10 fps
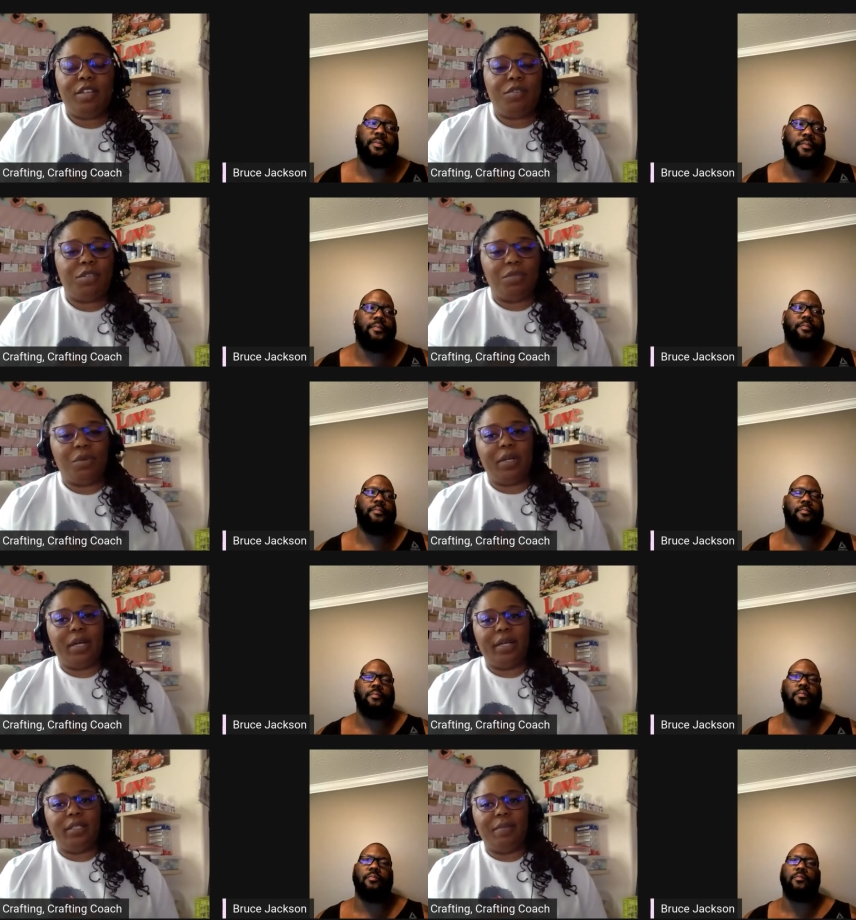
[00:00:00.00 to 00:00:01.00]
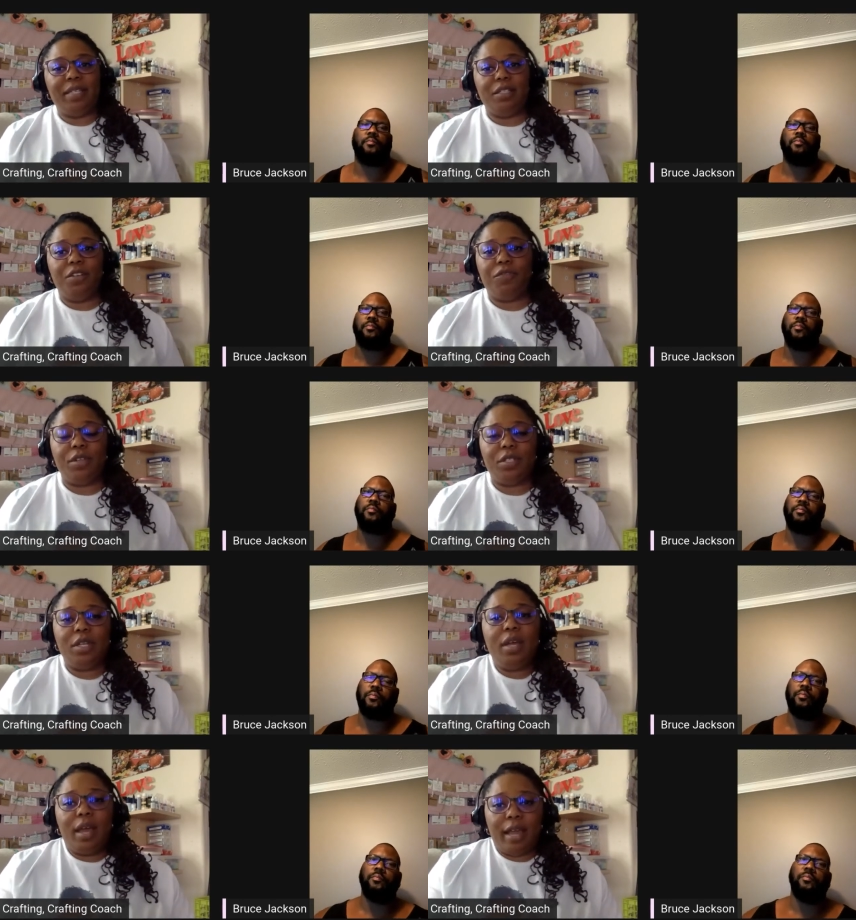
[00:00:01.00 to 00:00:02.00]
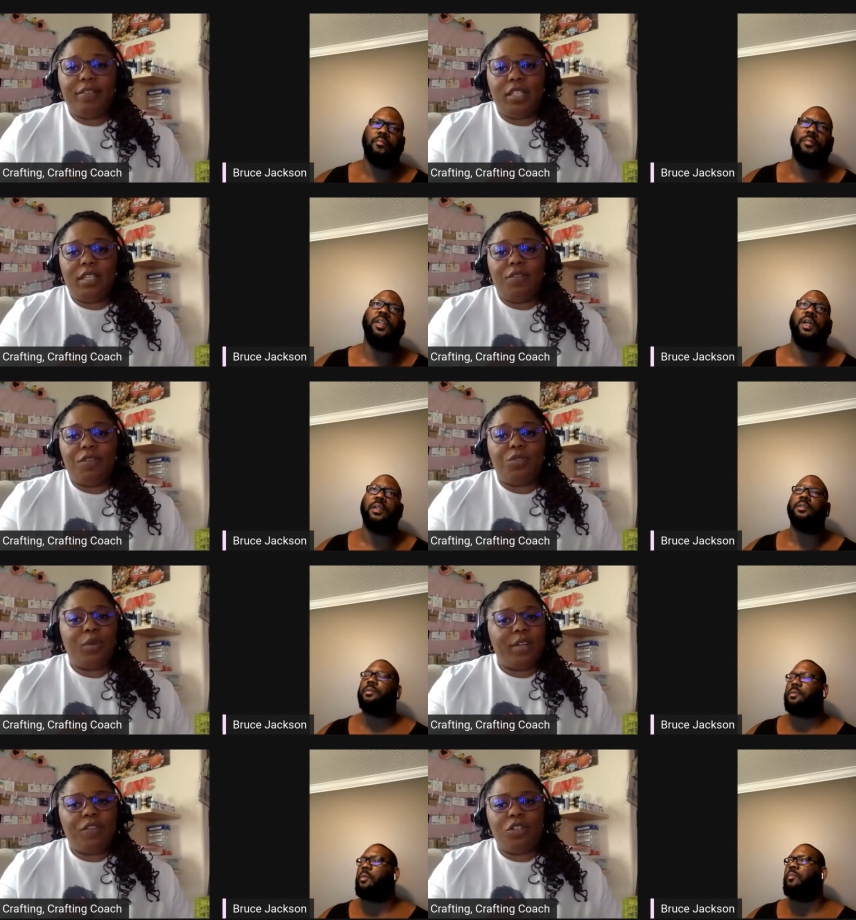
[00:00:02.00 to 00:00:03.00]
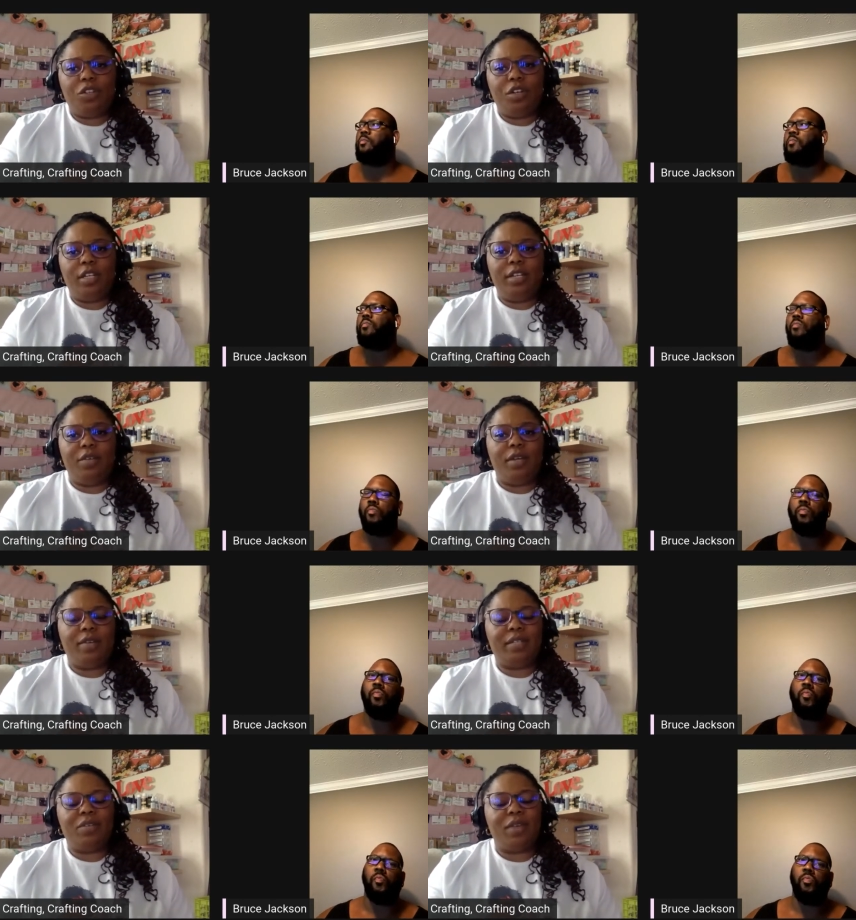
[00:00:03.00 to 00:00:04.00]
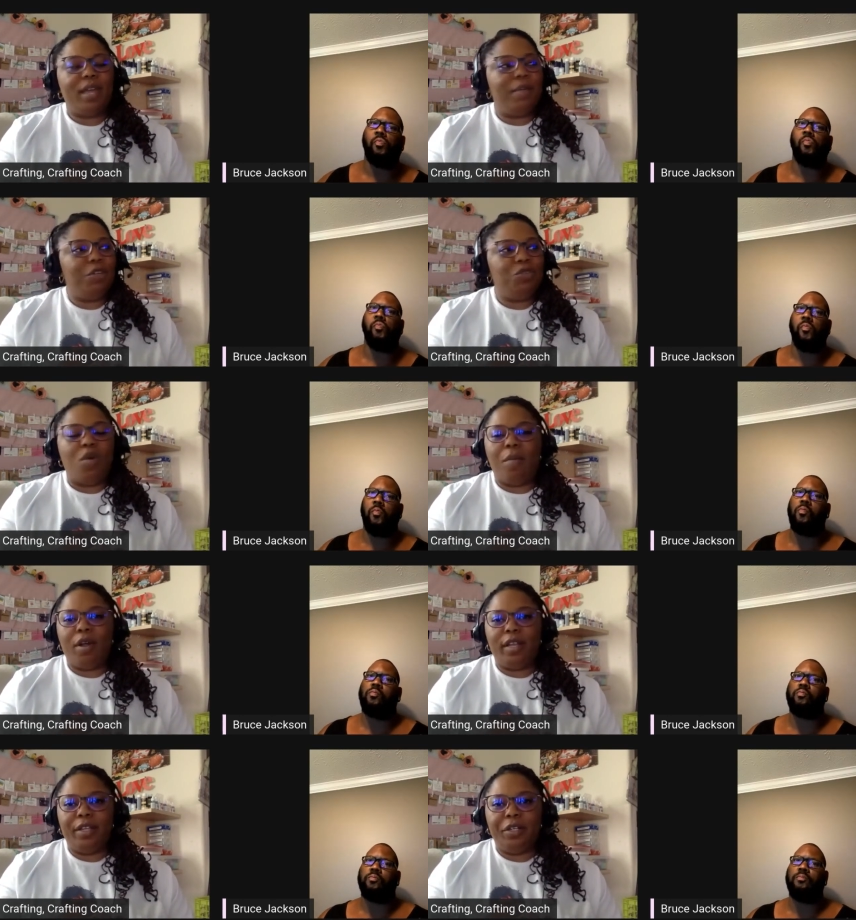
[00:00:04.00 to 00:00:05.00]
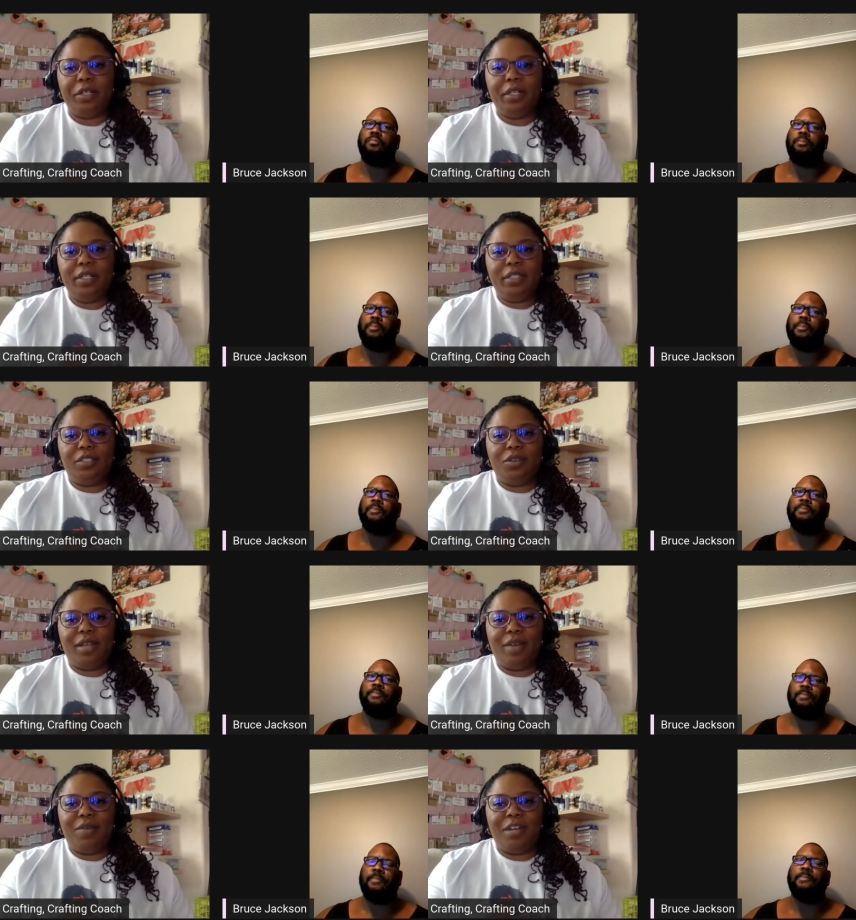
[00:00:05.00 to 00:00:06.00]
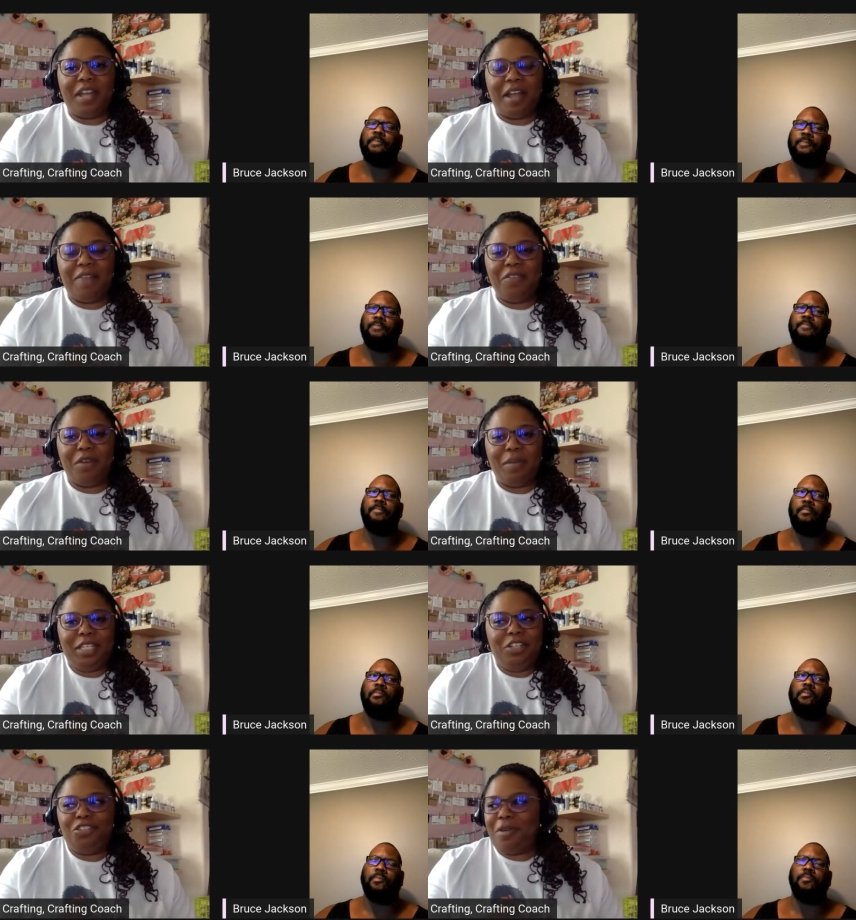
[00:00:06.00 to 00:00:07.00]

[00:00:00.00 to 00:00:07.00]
Speaker 1: is important, guys. It makes a difference. I've seen the difference. Yeah. When I first started glittering, I was like, okay, I'm going to use Walmart glitter. You know, I got what I have. You know, I'm a teacher. I